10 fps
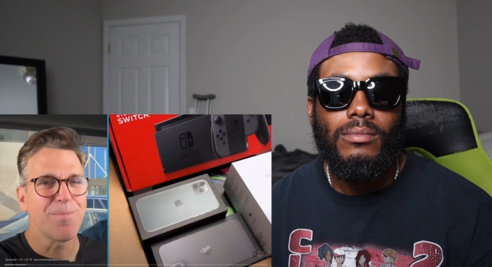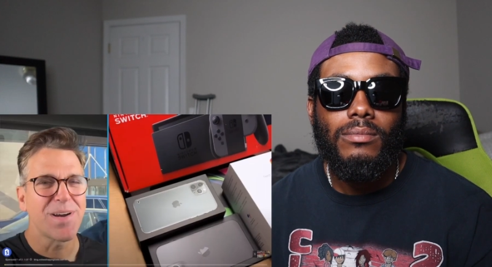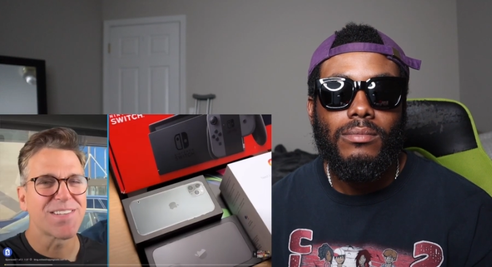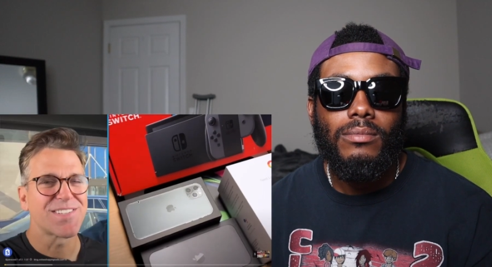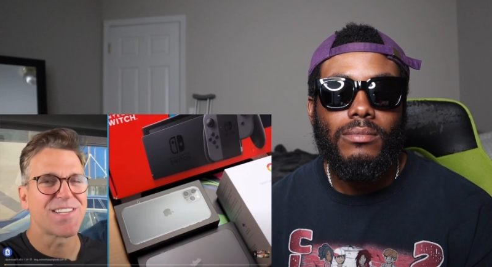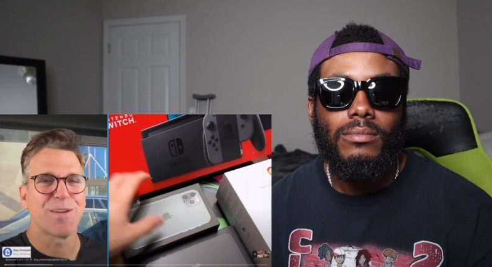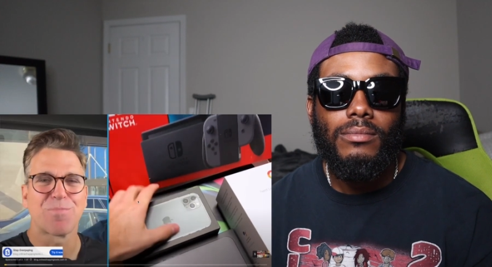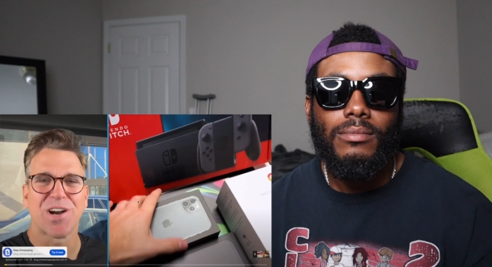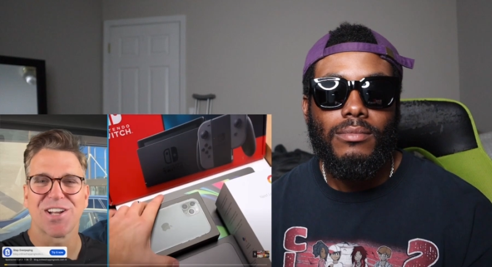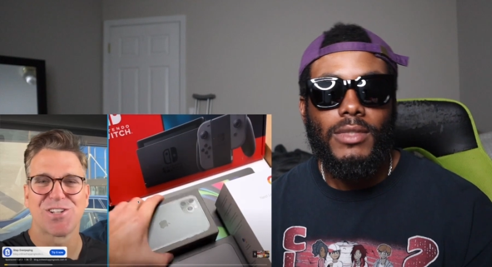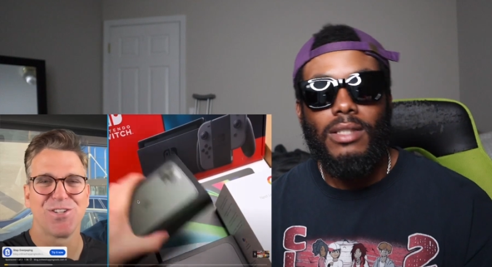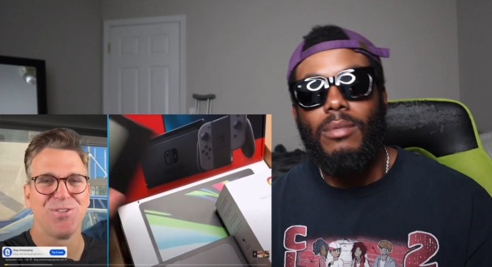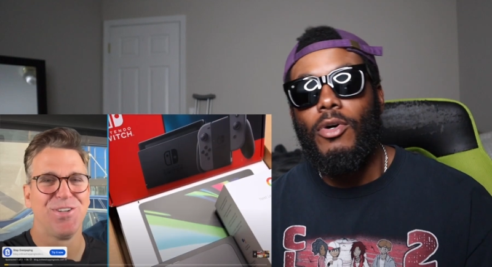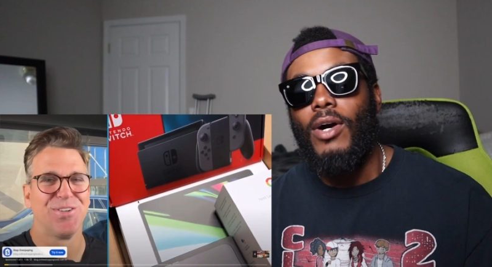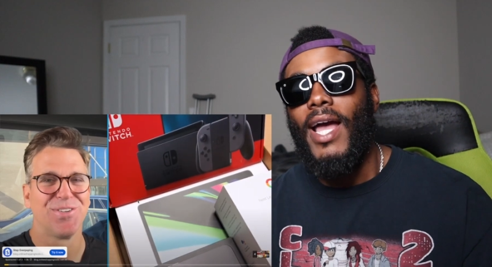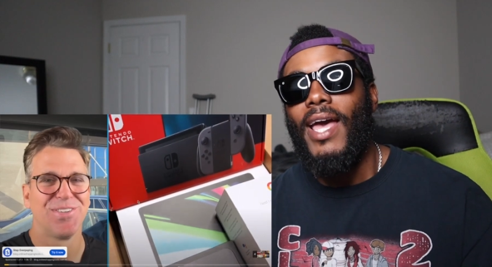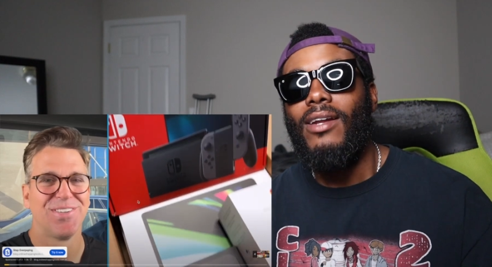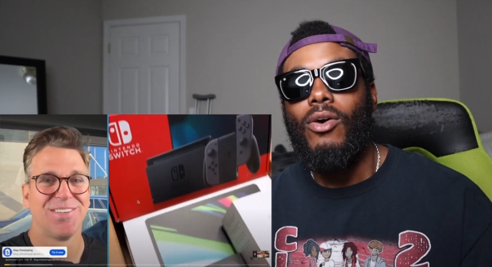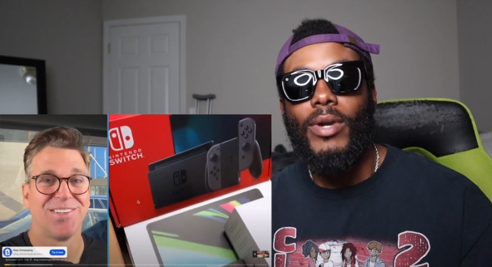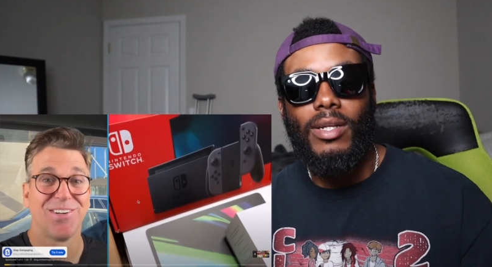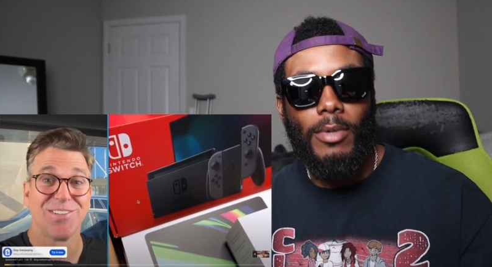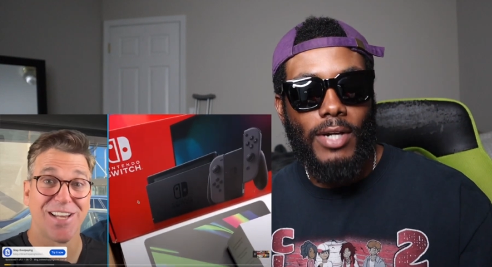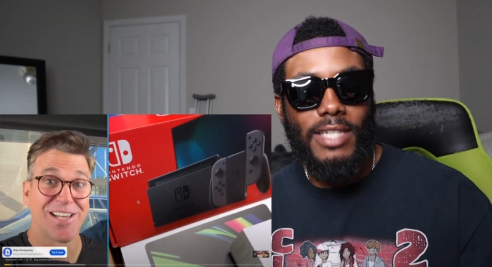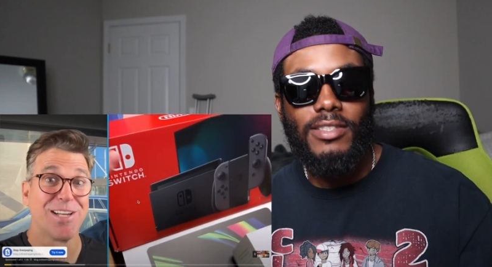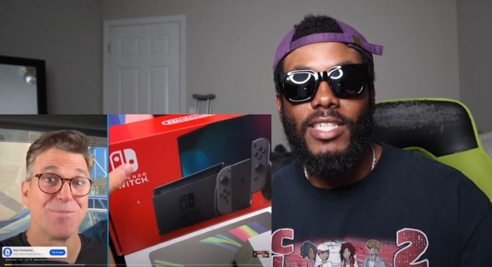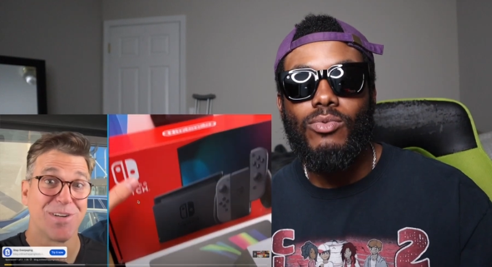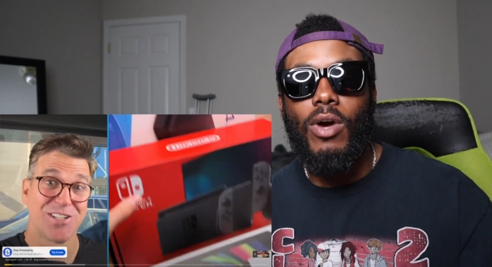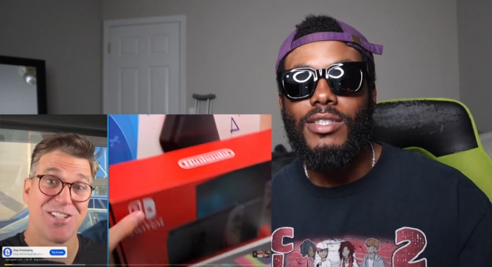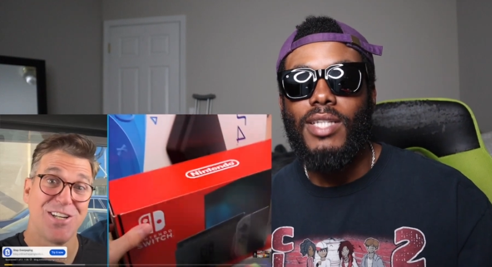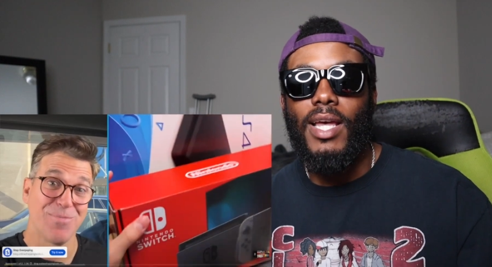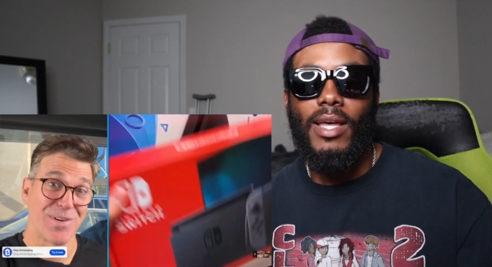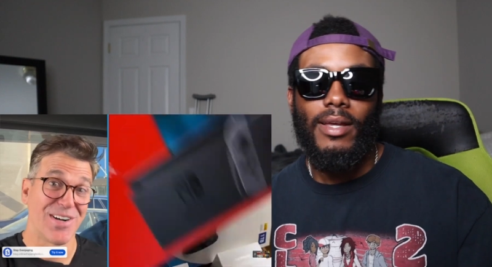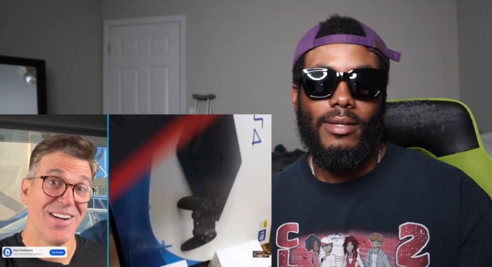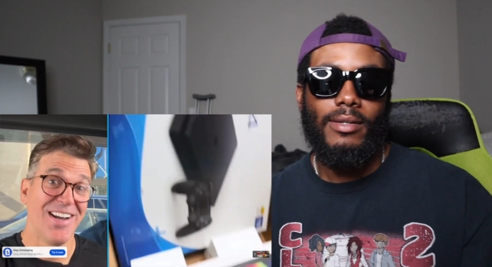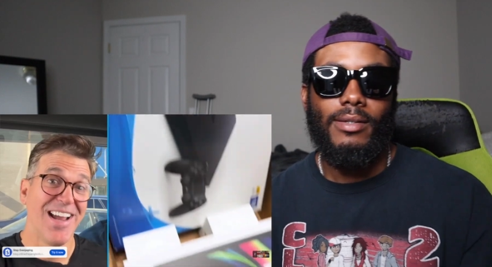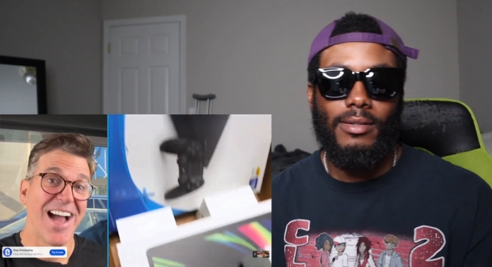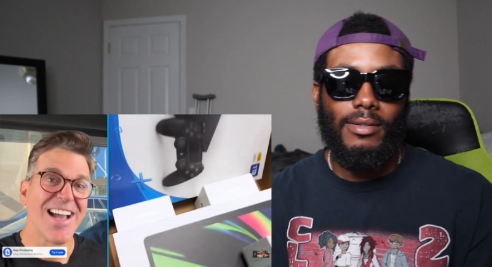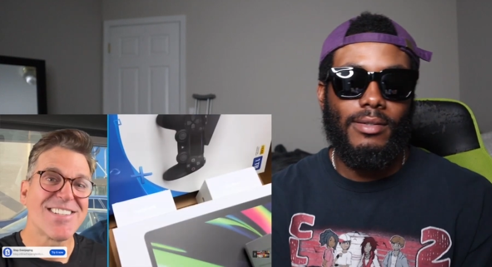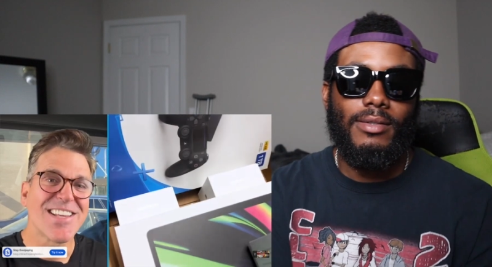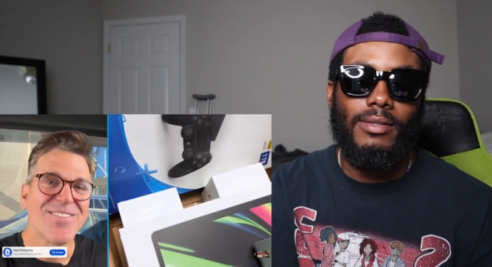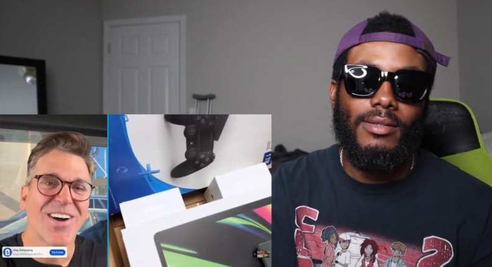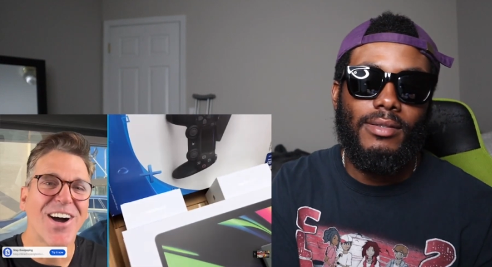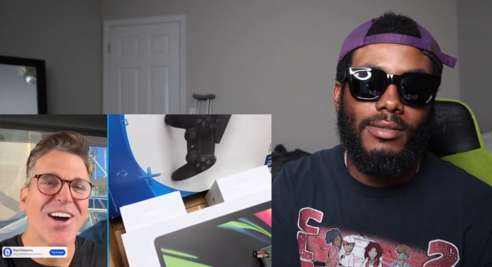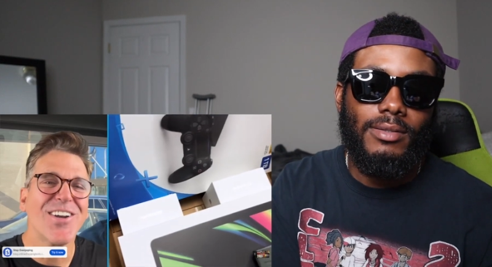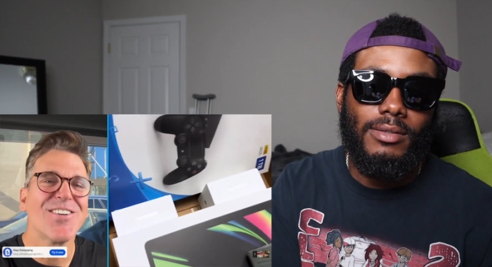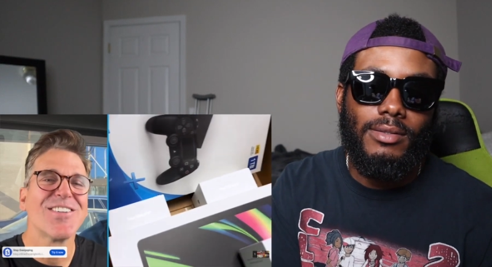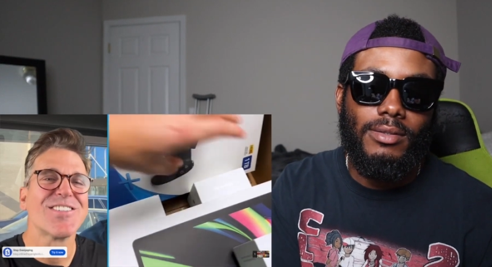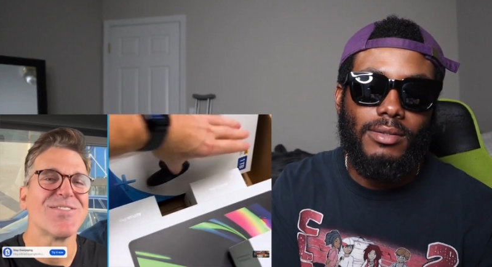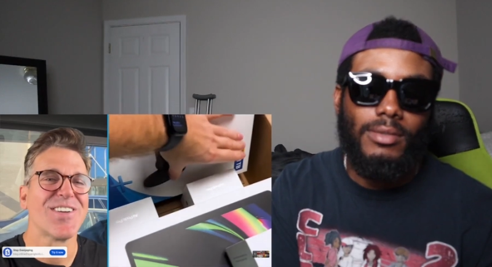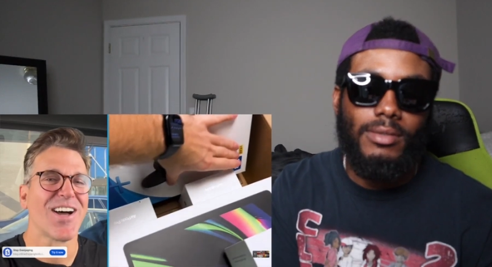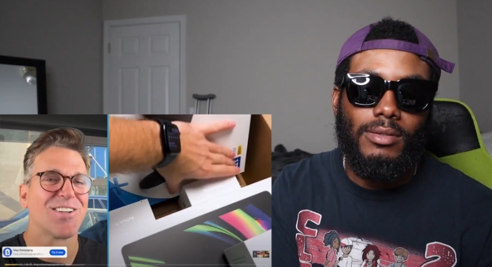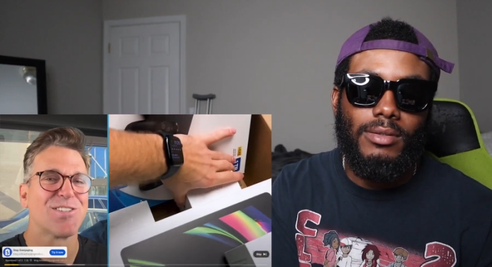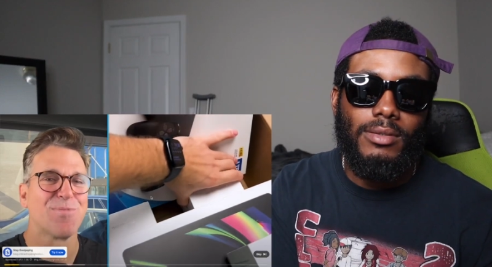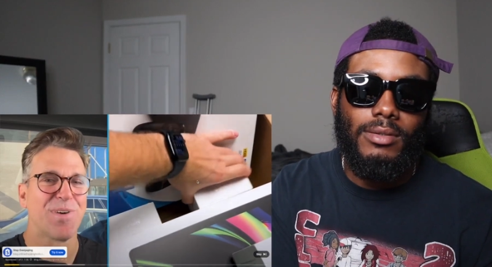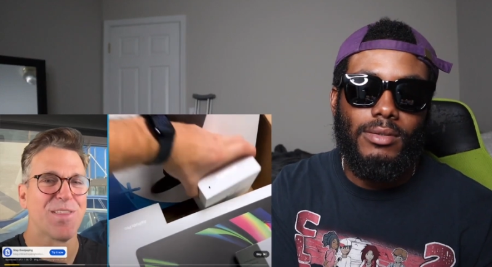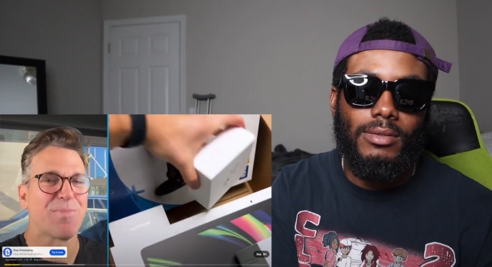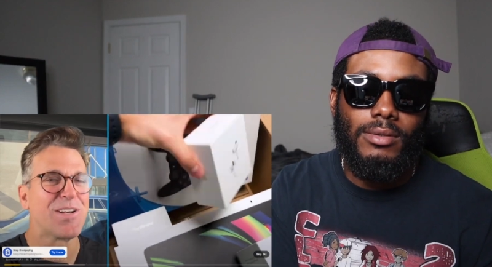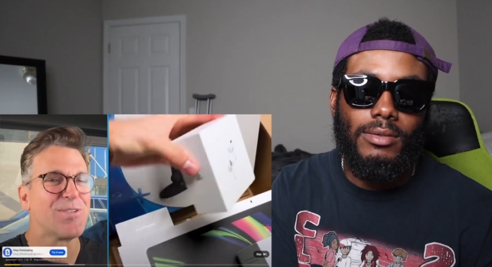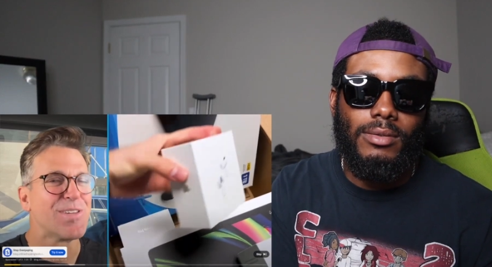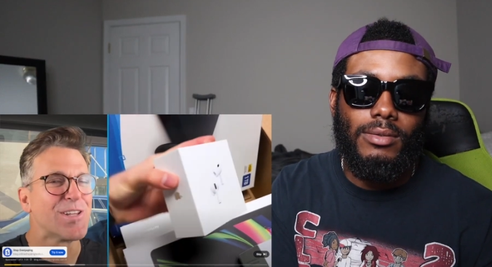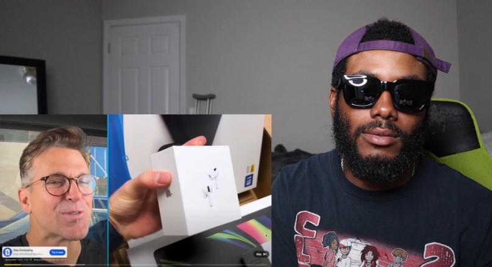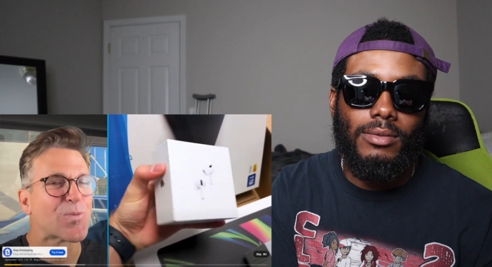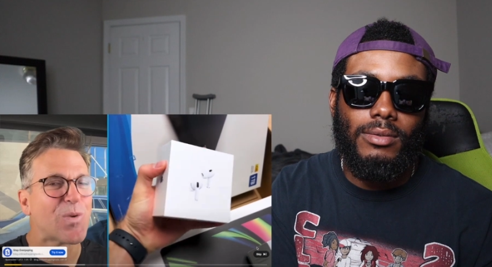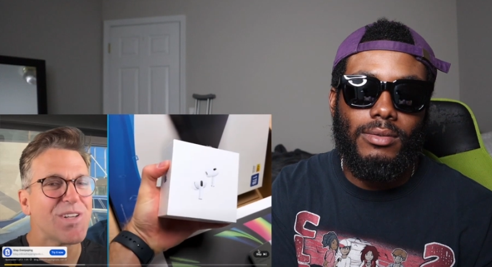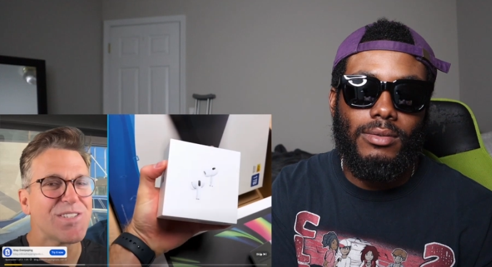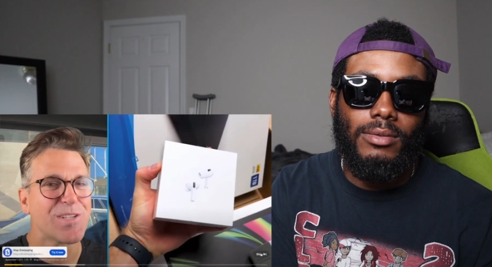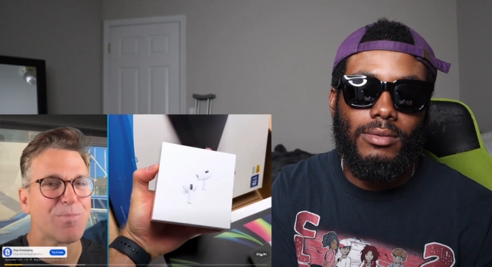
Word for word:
Speaker 1: I buy the same products Come you on,
Speaker 2: do. ad already, bro. I, I just watched the ad.
Speaker 1: I save hundreds of dollars a month by doing this one